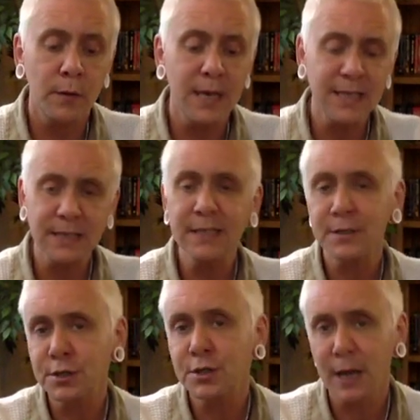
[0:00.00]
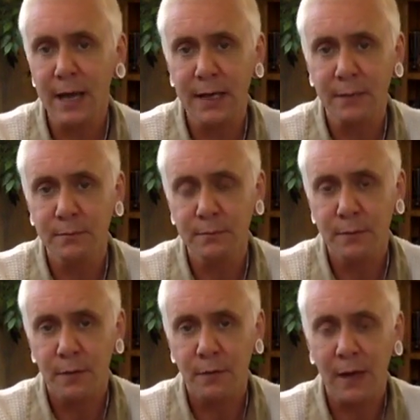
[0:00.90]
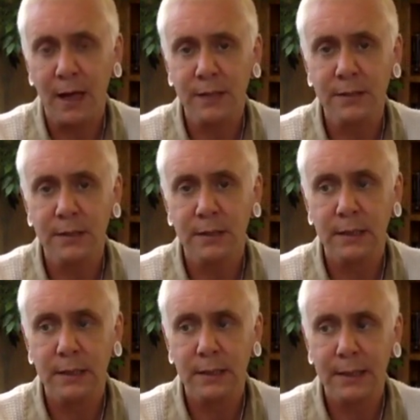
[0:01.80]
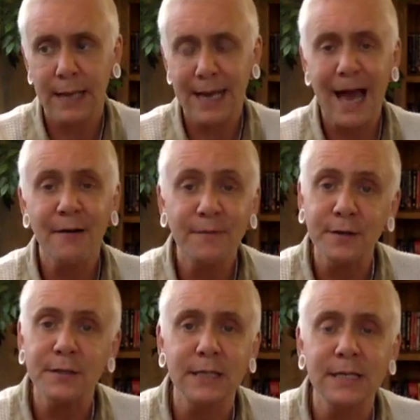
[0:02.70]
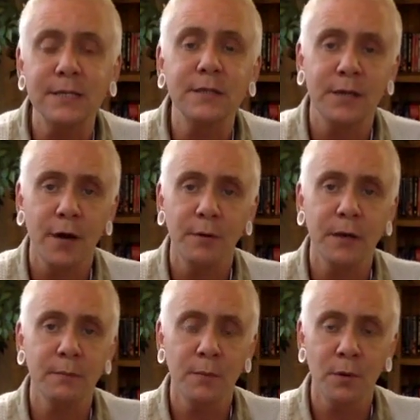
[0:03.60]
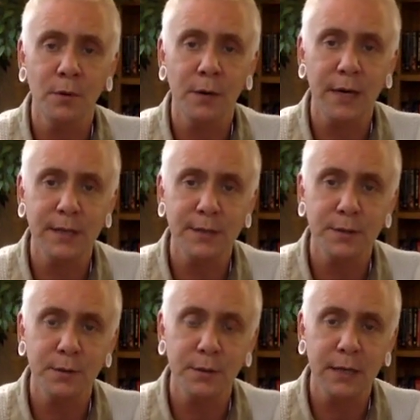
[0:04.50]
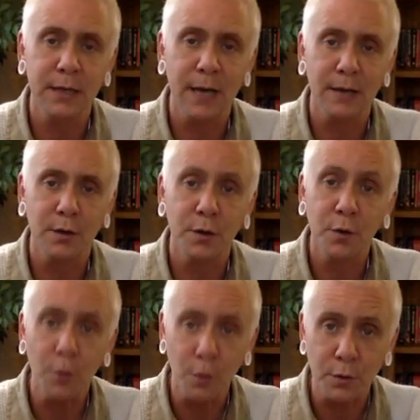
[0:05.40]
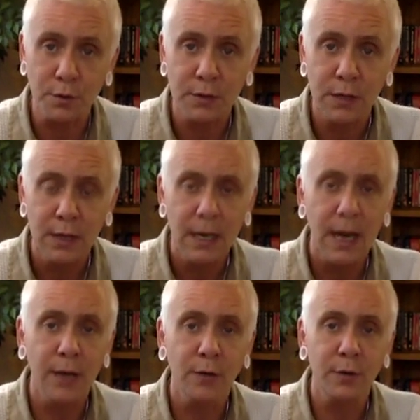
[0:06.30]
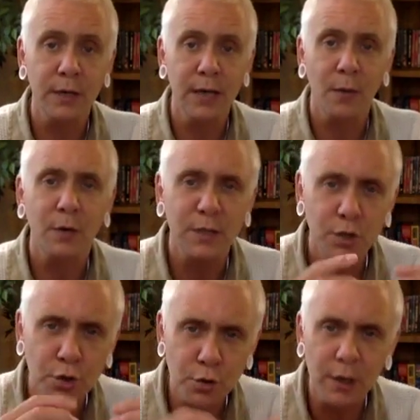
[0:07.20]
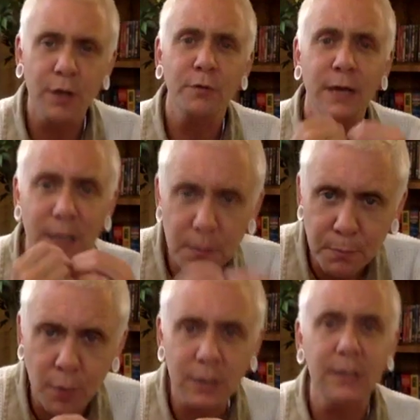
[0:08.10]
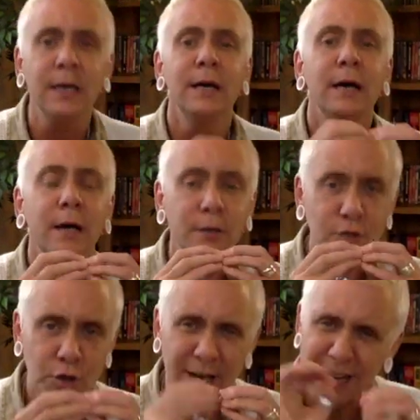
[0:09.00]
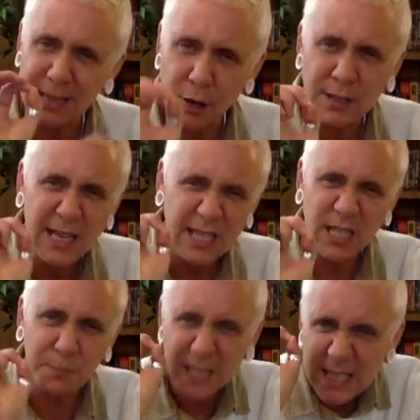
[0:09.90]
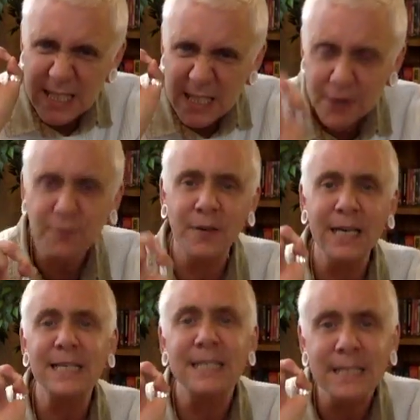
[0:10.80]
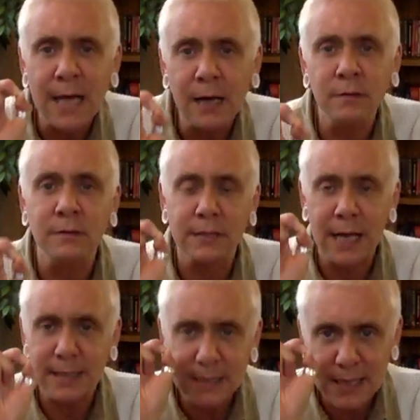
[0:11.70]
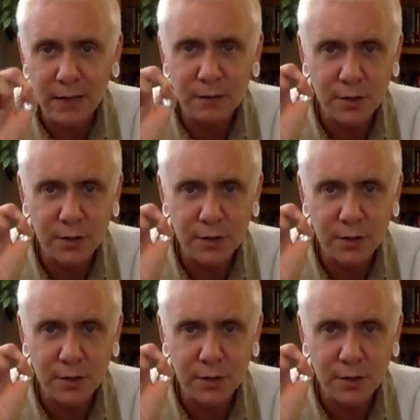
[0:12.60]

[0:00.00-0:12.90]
isn't it a shame that effort isn't going more into looking at the cause and looking at what is triggering the body and triggering those specific cells, that cell